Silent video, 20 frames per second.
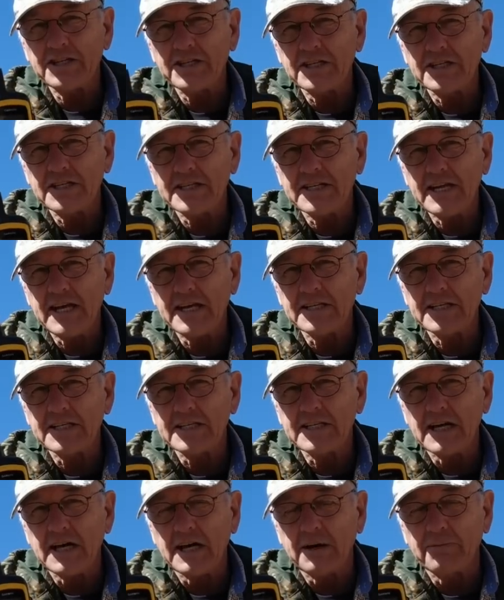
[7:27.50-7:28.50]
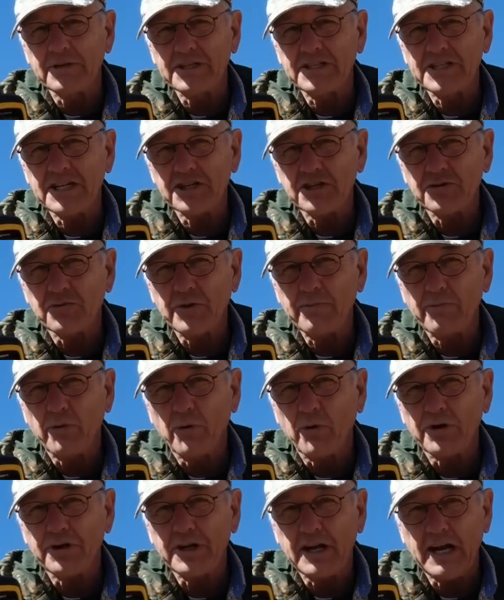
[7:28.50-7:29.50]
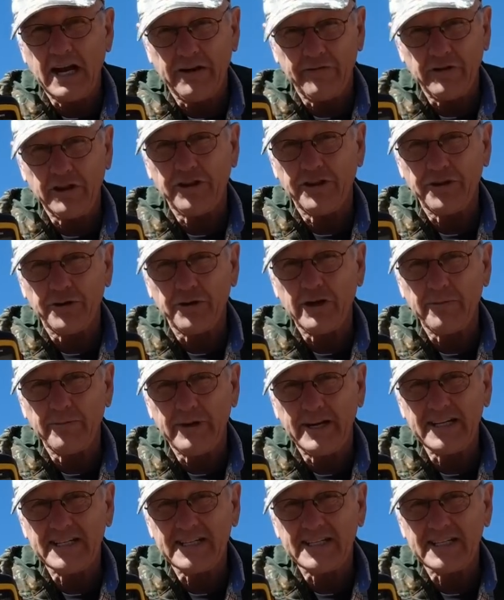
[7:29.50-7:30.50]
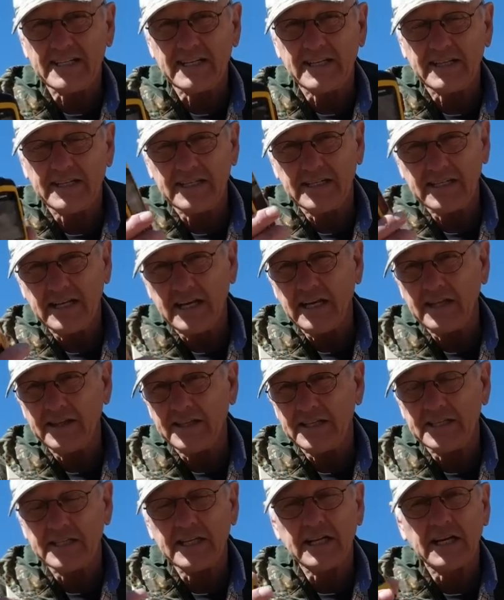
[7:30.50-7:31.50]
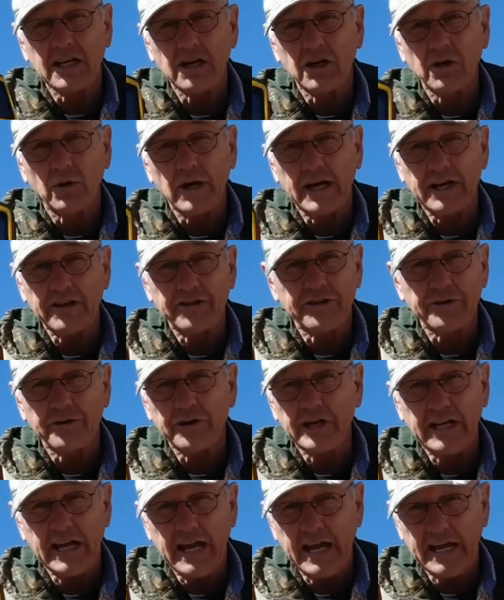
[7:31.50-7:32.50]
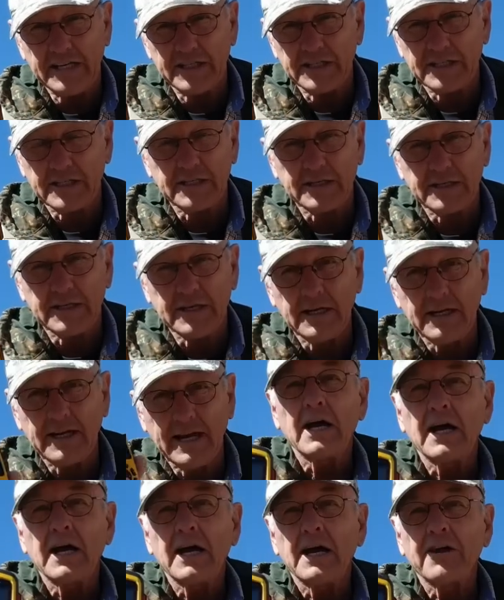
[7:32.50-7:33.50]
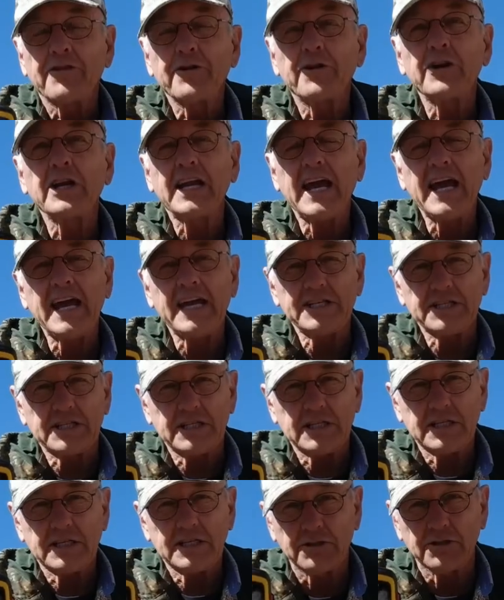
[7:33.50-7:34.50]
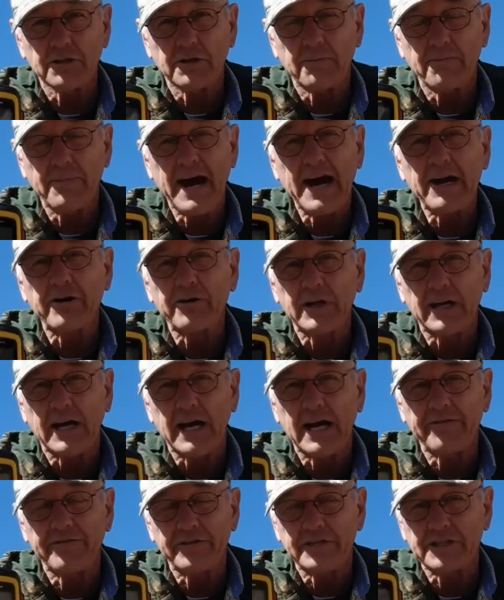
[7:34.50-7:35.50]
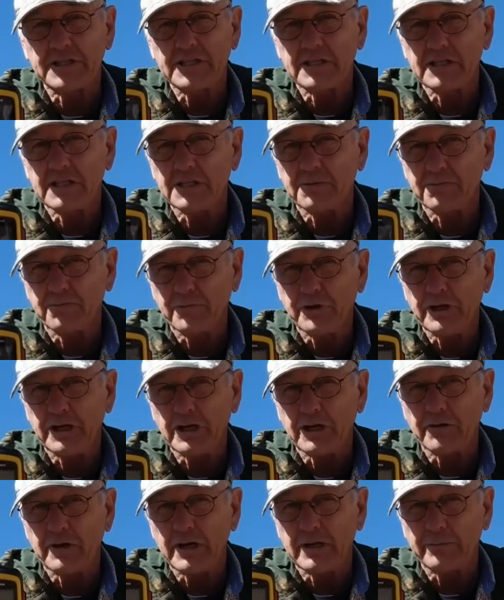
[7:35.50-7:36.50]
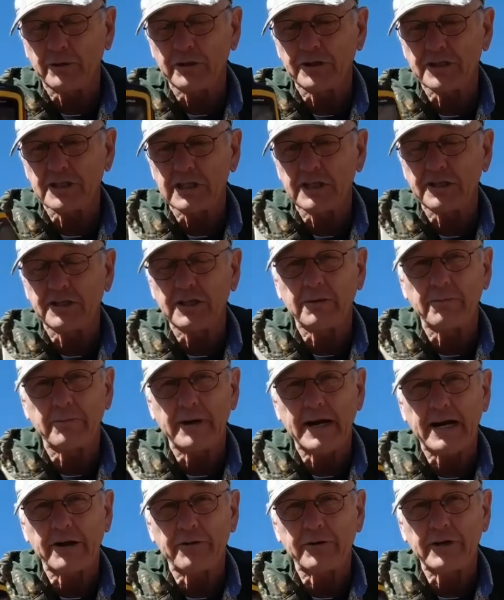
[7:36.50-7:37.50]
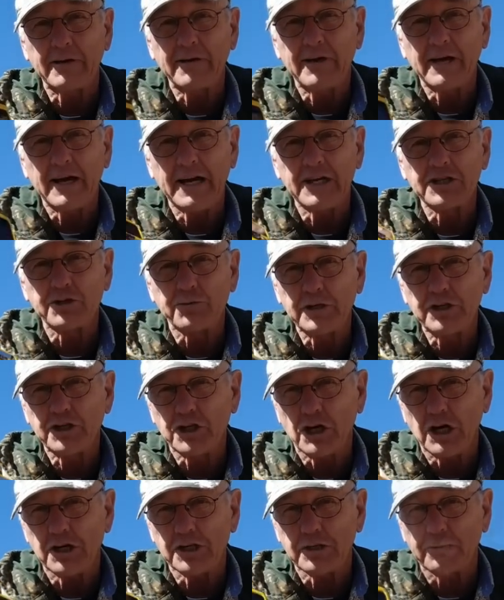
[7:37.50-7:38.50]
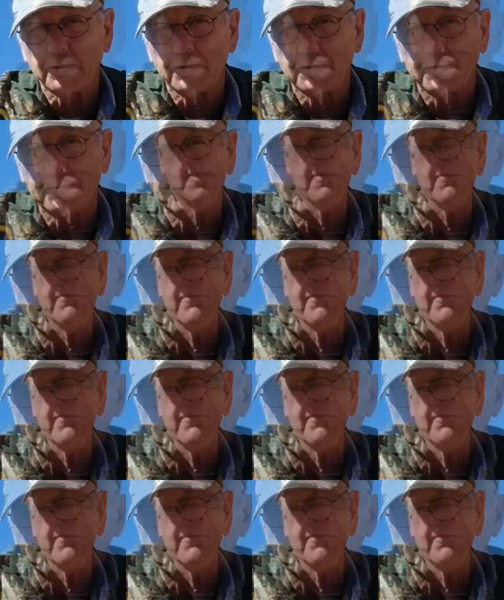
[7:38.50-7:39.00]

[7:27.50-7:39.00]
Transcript: it just sends a position report every 30 minutes, this thing can go like 30 days. 30 days, so the battery life is pretty incredible, this lithium battery, and it's rechargeable.